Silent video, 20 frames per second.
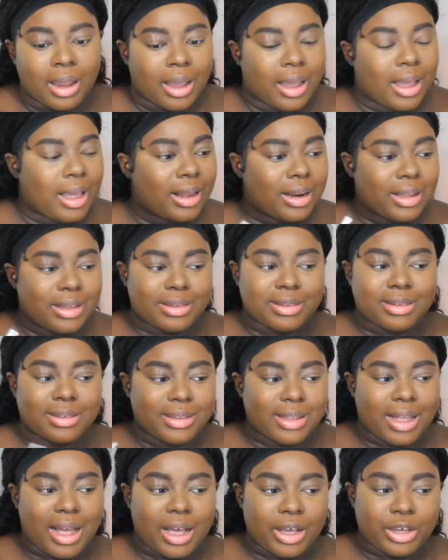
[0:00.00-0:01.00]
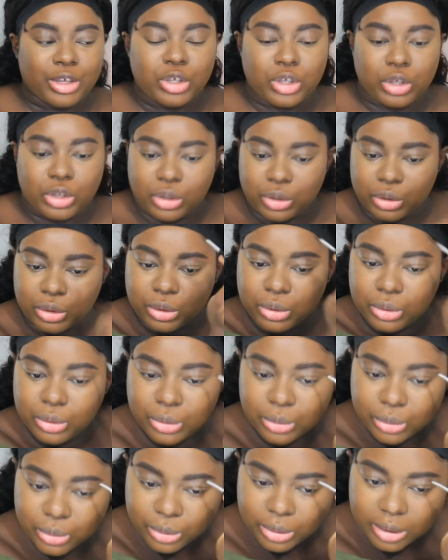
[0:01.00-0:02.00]
And it's not
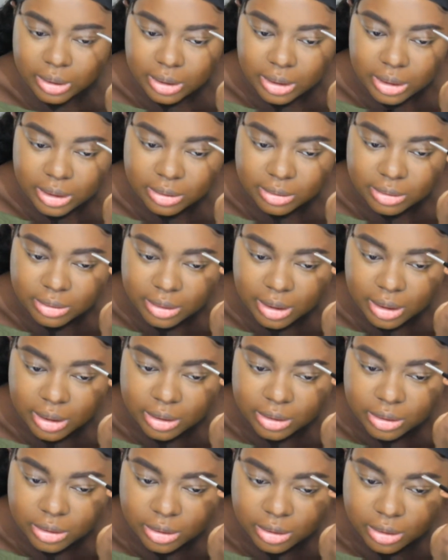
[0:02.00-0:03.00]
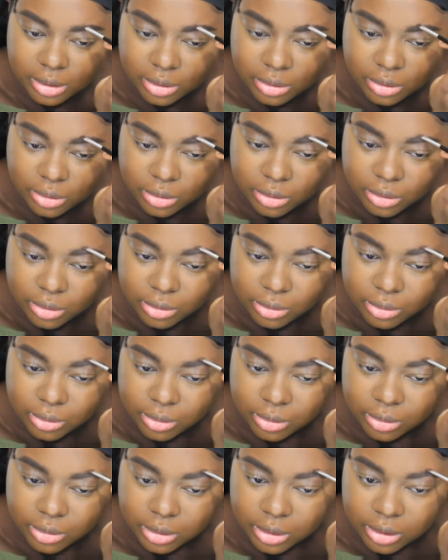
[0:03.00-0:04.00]
cute. It is not cute.
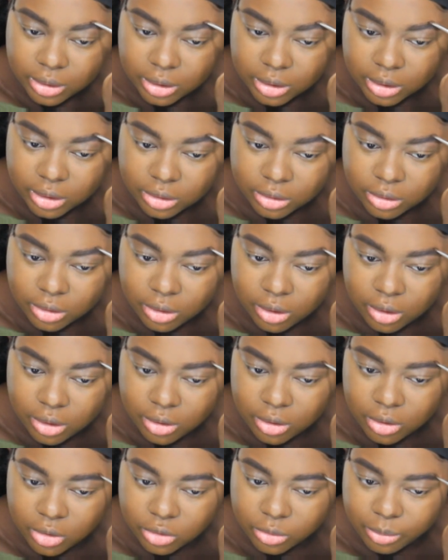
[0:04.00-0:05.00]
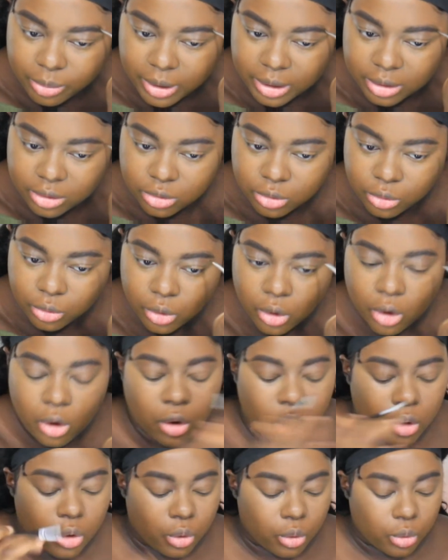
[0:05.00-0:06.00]
And it all goes back to
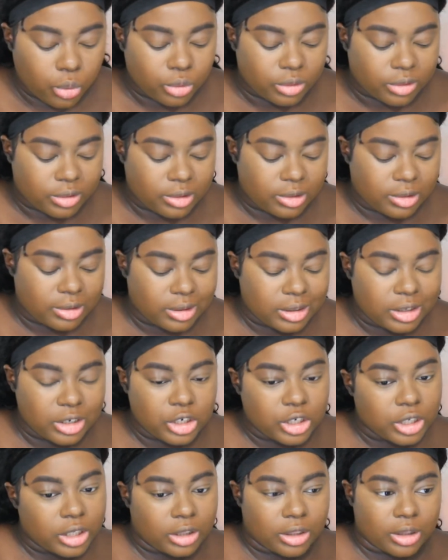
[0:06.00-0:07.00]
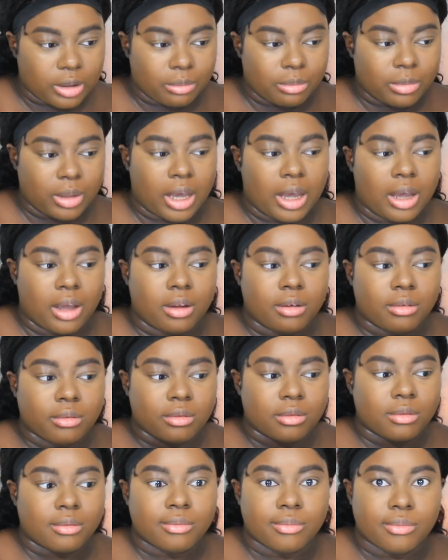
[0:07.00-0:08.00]
who's teaching them that.